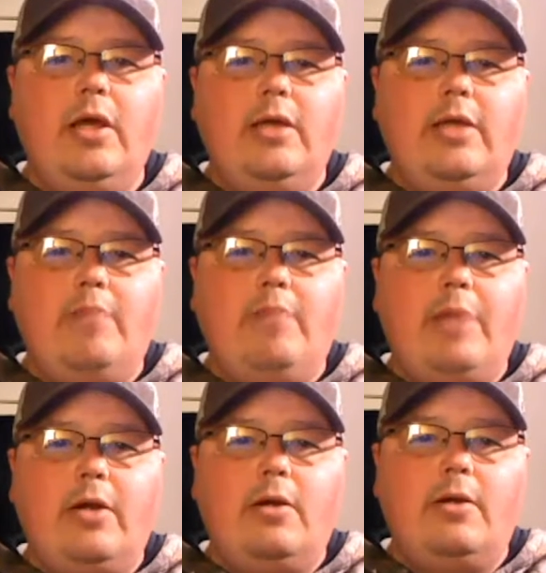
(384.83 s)
get
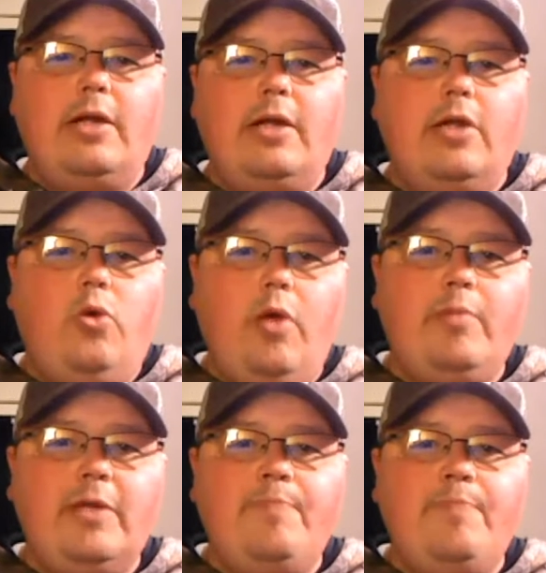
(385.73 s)
better
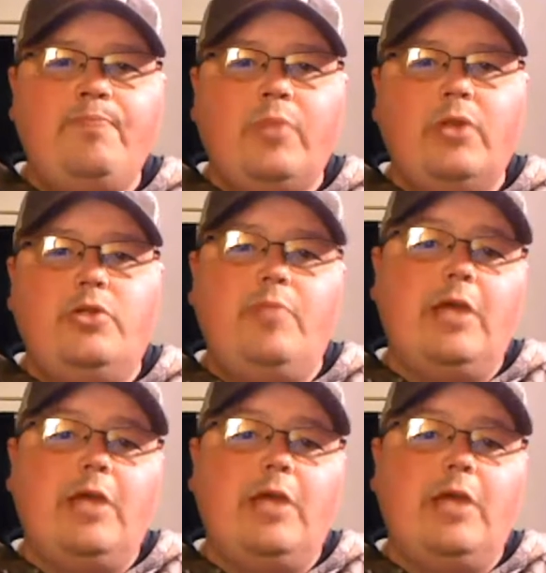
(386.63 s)
equipment to